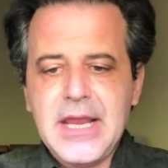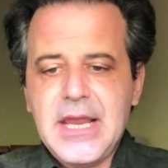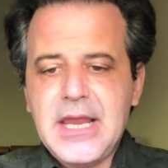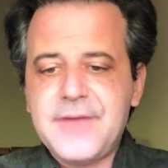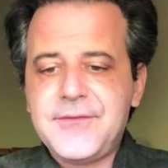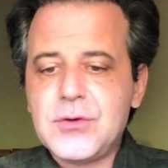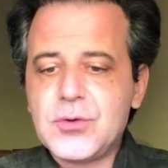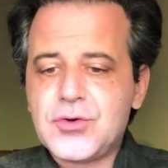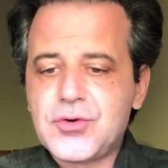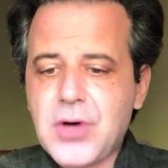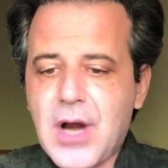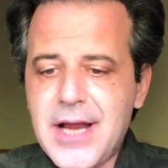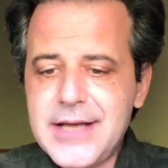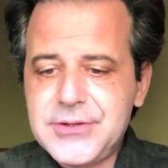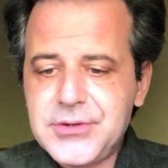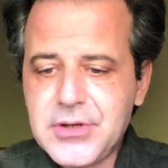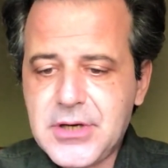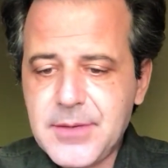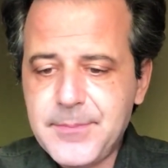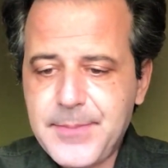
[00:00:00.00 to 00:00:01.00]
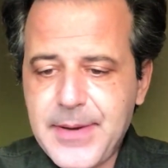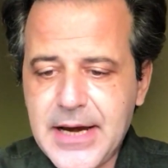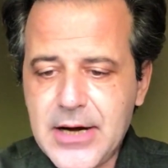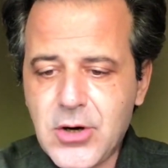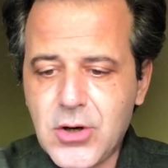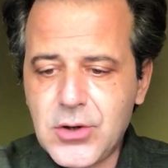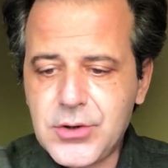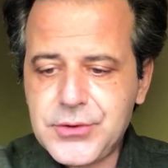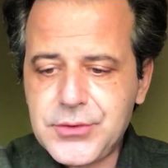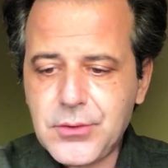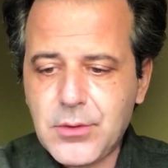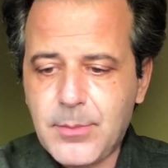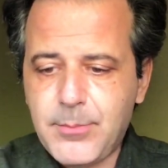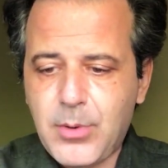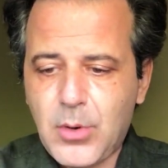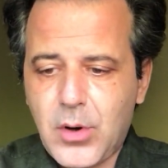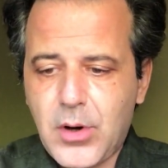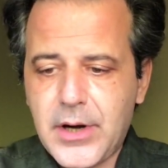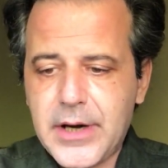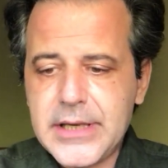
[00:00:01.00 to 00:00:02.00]
If you try to compare her to a
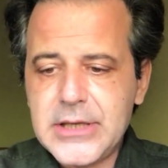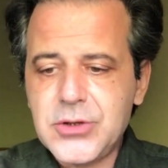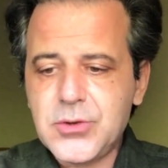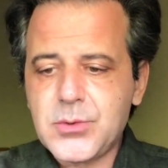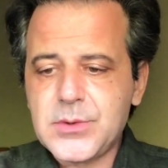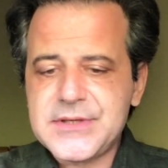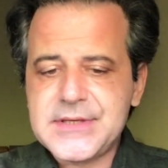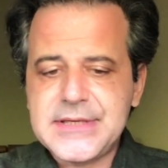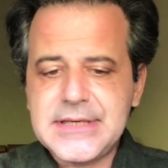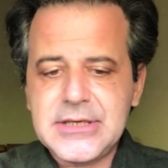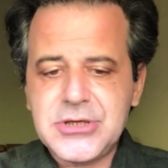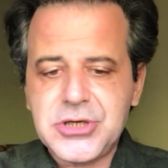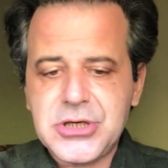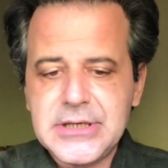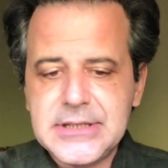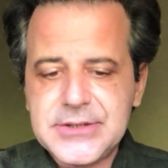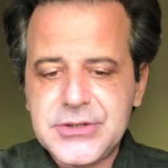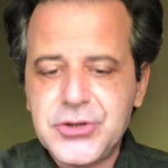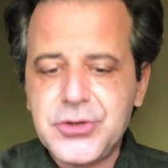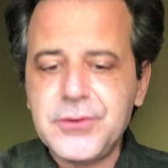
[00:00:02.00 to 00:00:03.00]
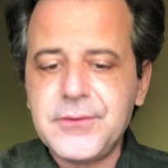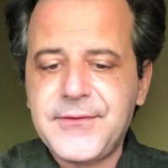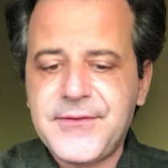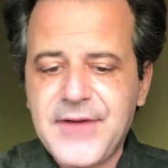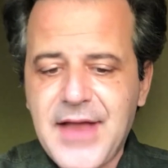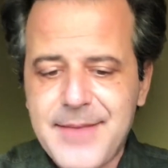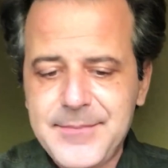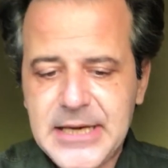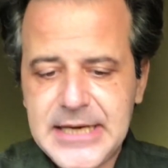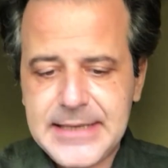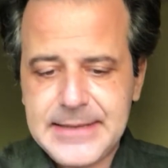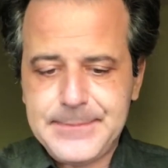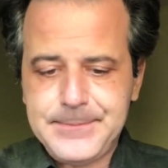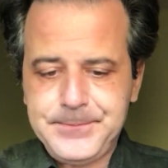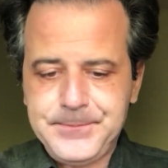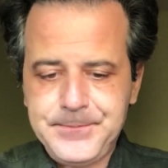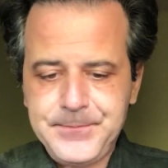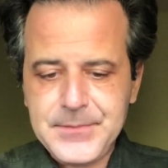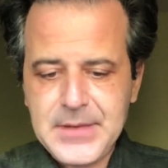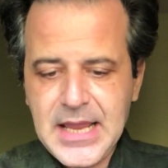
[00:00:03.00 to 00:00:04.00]
boy, you will see she is too feminine.